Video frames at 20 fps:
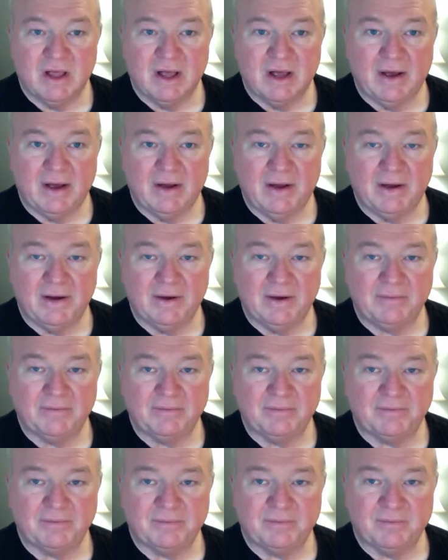
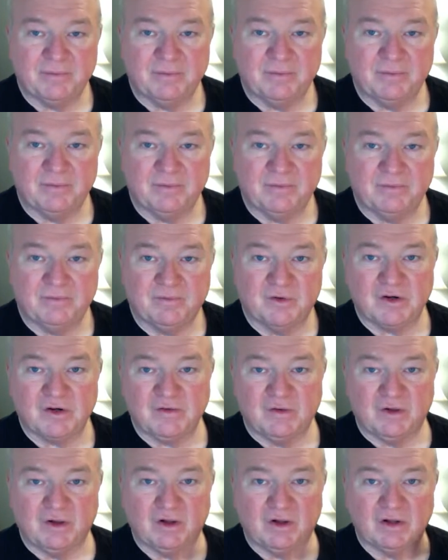Um, First
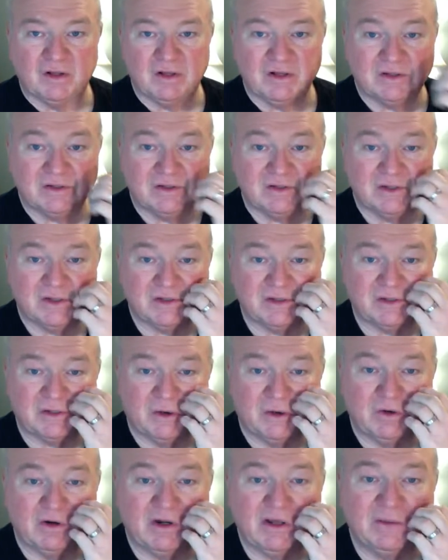of all, it's
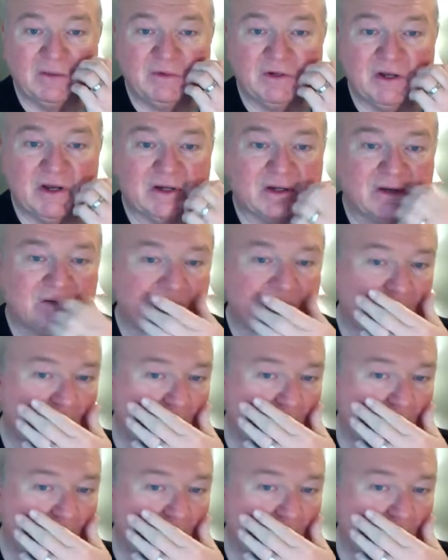totally objective.